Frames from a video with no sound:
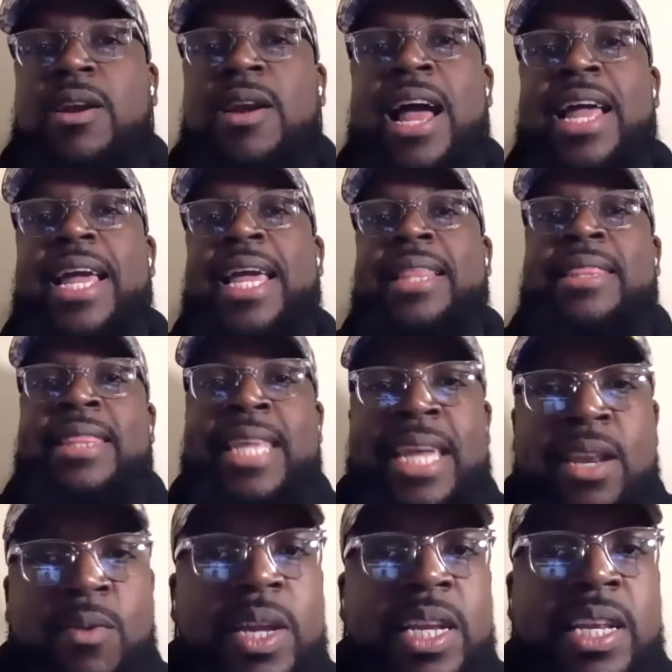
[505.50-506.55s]
right? And
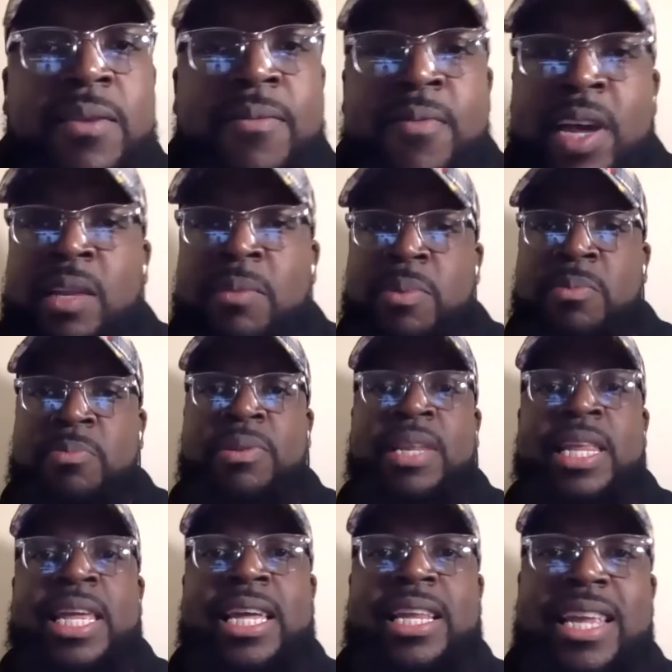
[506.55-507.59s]
then we develop a
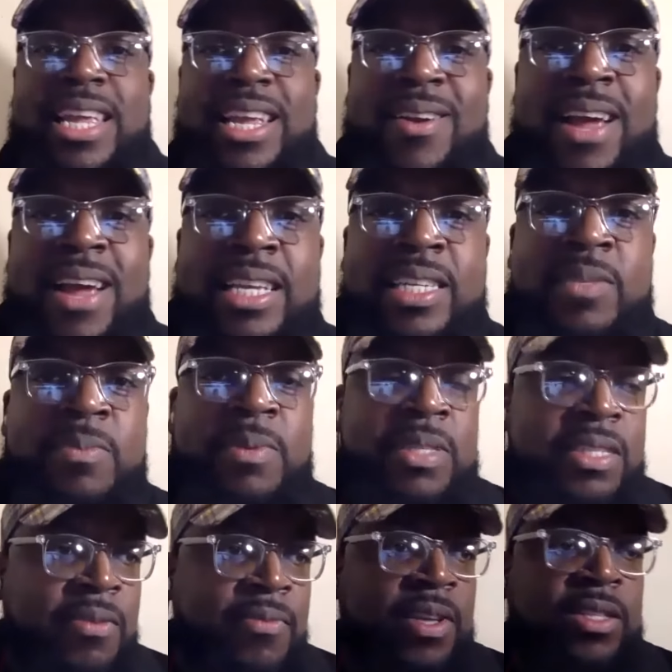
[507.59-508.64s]
plan, right, that's
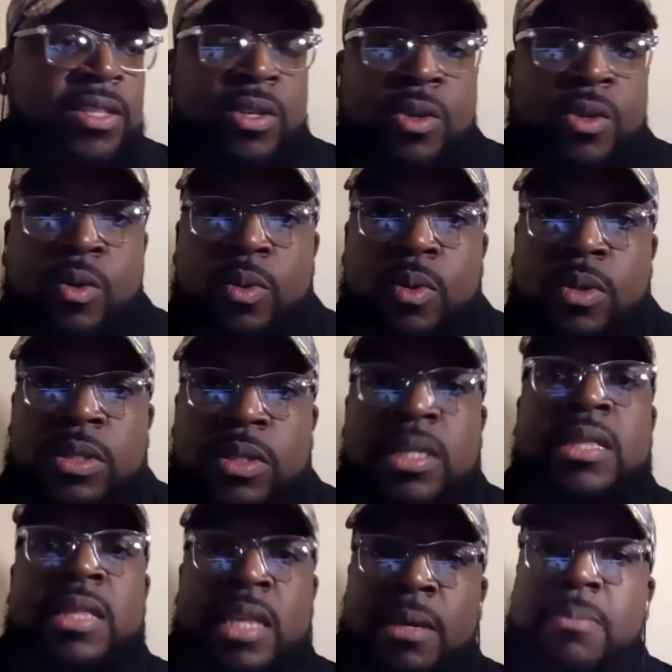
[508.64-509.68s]
specific to
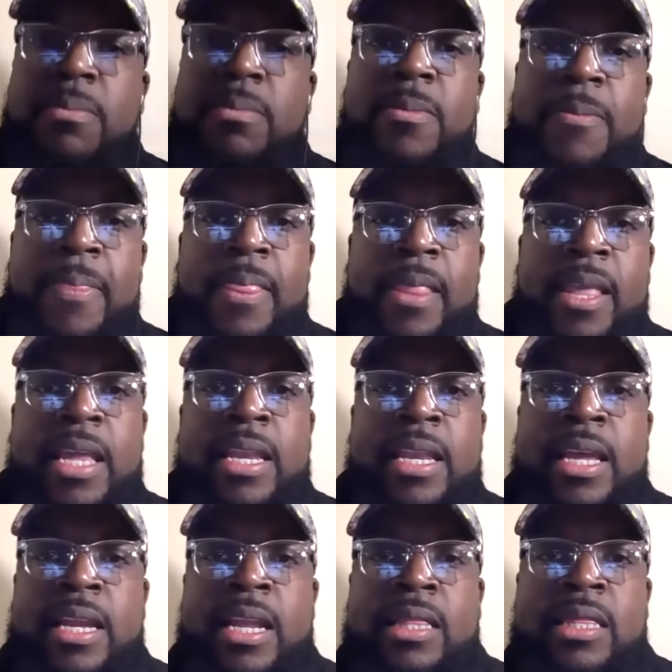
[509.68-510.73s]
to them. And,
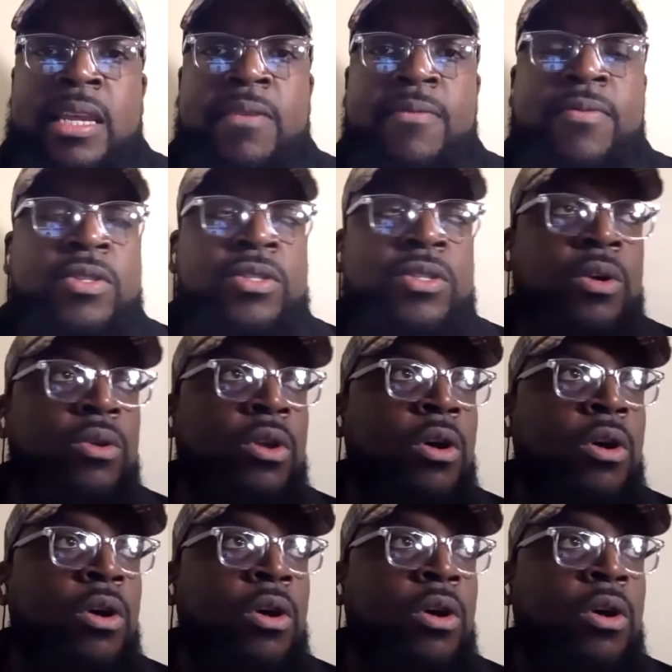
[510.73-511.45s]
okay. and I think for so